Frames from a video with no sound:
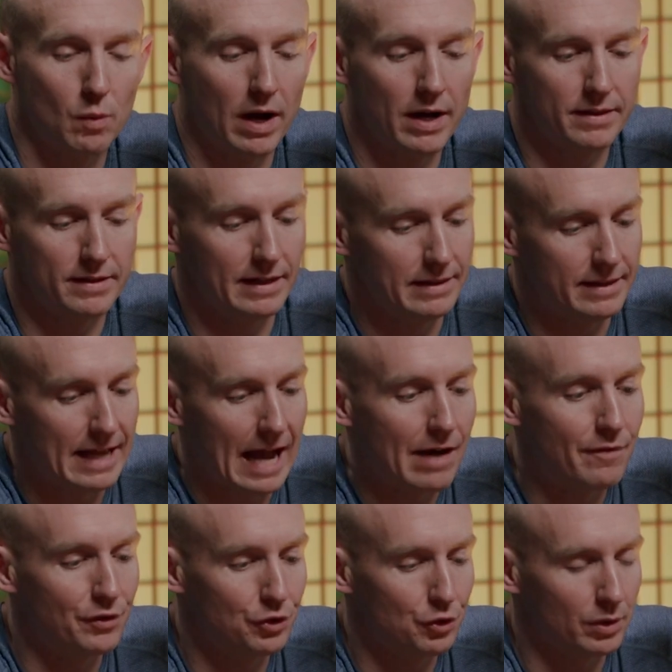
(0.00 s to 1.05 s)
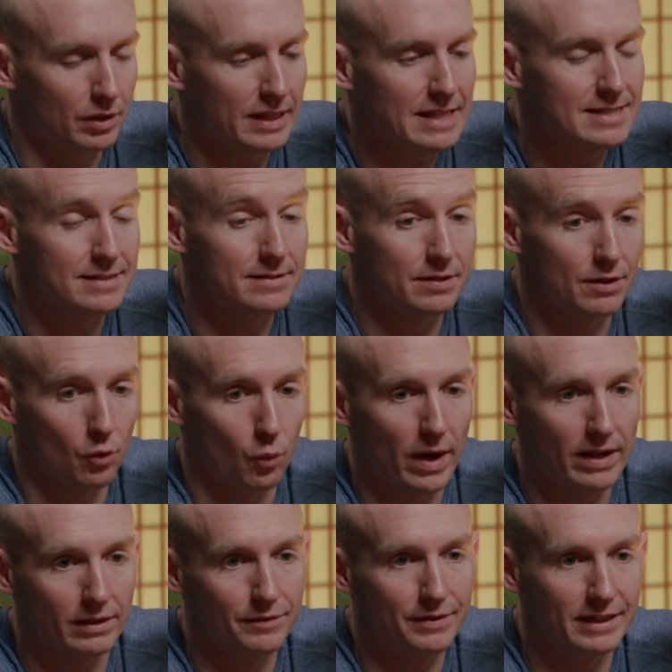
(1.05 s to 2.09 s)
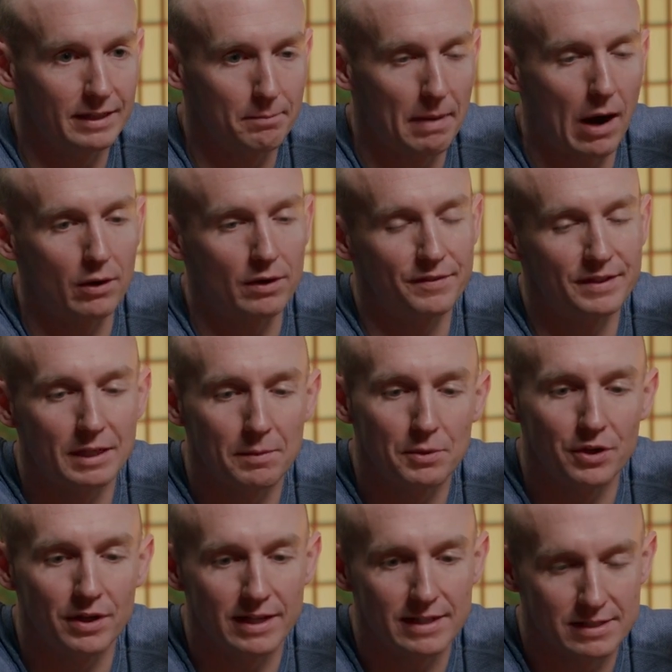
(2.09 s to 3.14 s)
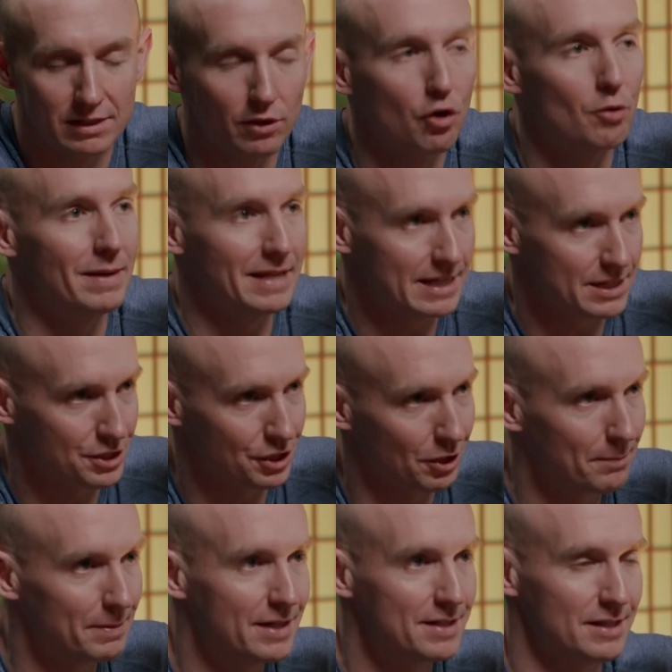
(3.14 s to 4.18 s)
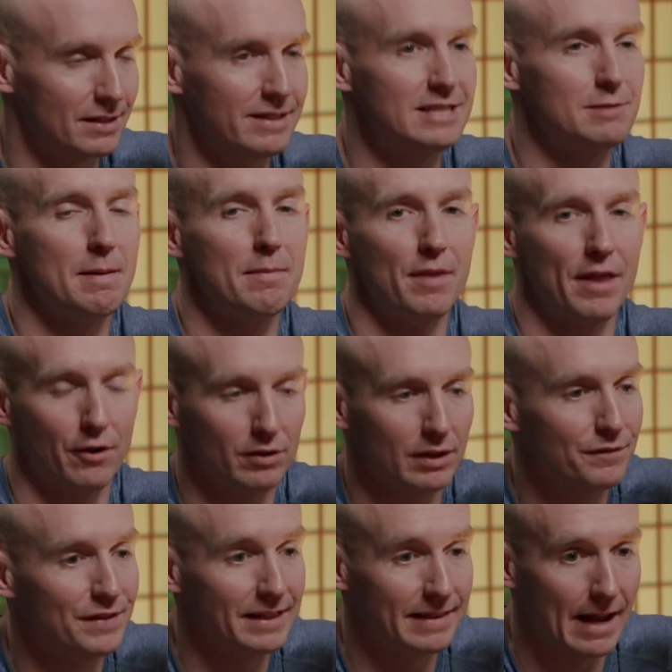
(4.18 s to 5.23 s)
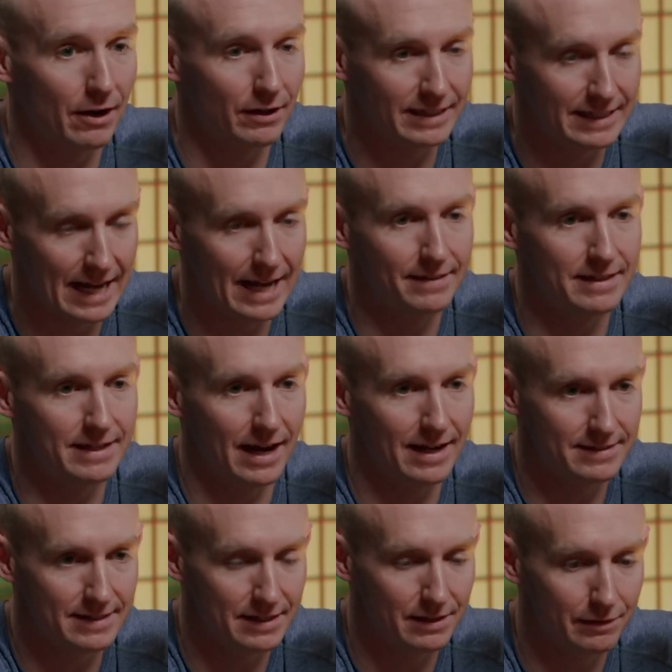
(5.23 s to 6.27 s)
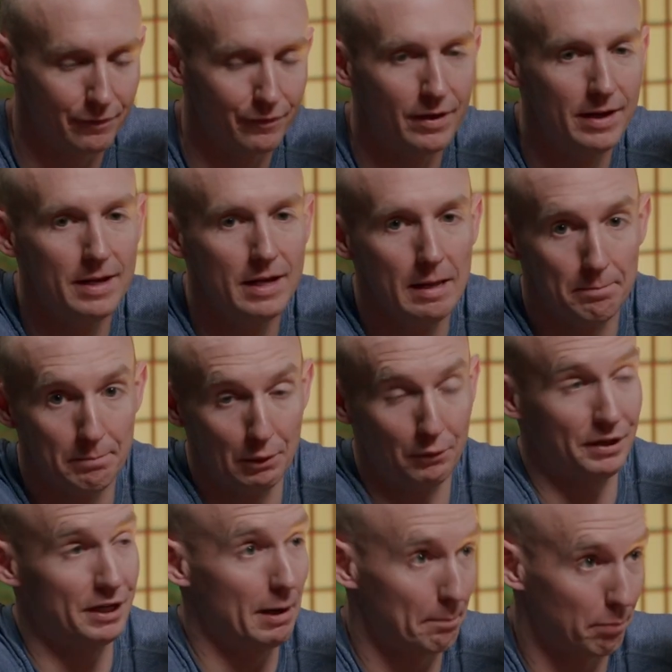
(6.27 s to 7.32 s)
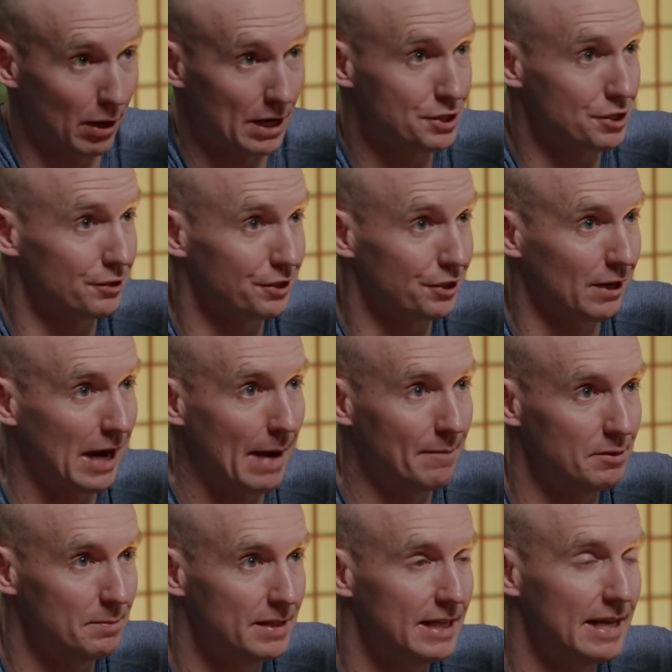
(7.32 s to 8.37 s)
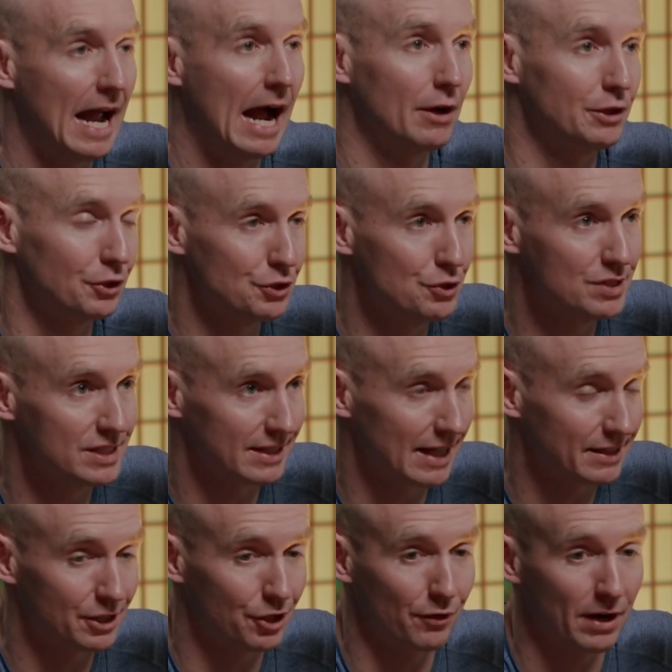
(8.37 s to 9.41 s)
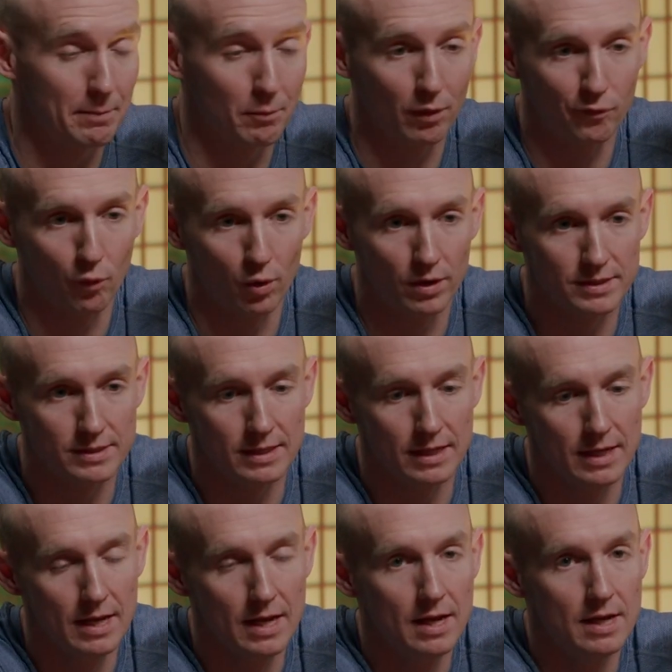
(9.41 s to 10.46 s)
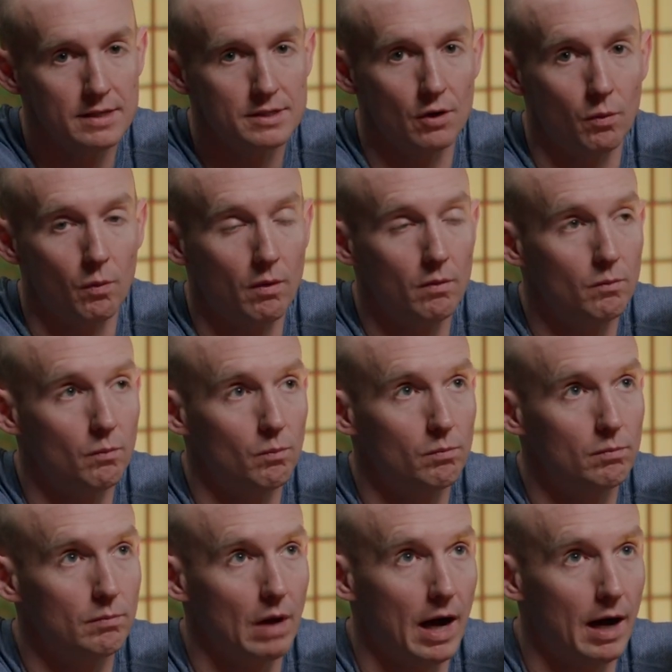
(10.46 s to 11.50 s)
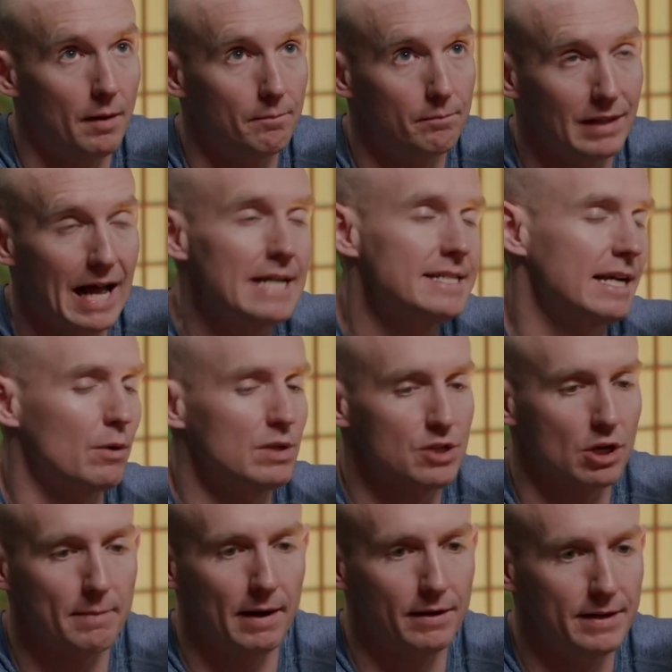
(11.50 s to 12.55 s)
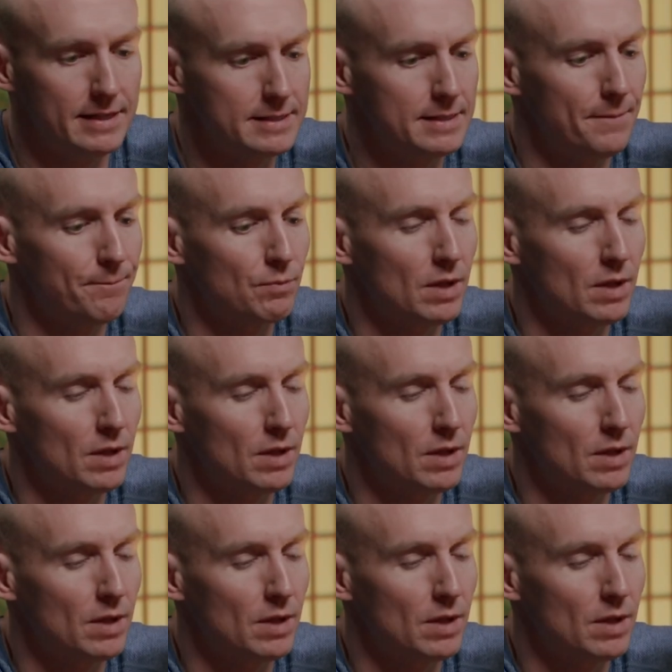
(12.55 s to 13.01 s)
why the avenue, at least into the weightlifting and powerlifting community, is a little bit easier because at least people that are lifting there get the idea of building up pressure in your abdomen and how you're using that to create more force. So, last thing I want to talk about is